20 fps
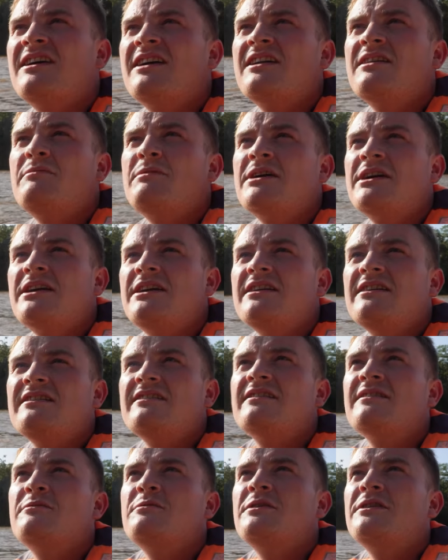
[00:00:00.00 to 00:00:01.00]
kind of
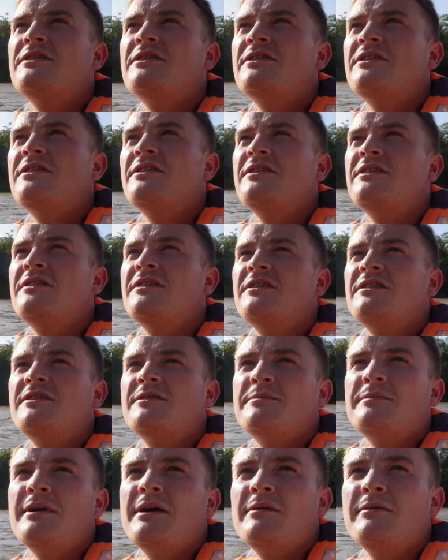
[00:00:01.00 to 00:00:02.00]
monkeys. I wonder,
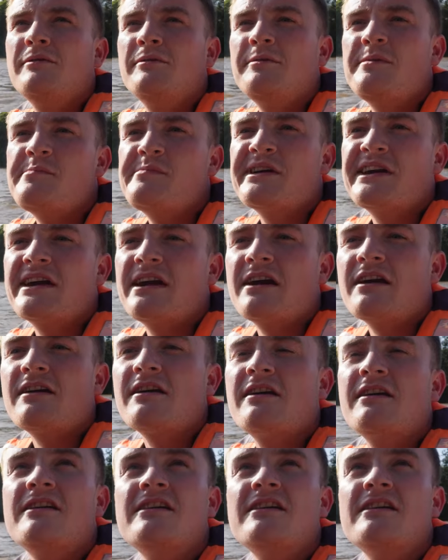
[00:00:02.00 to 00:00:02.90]
rather than the macaque.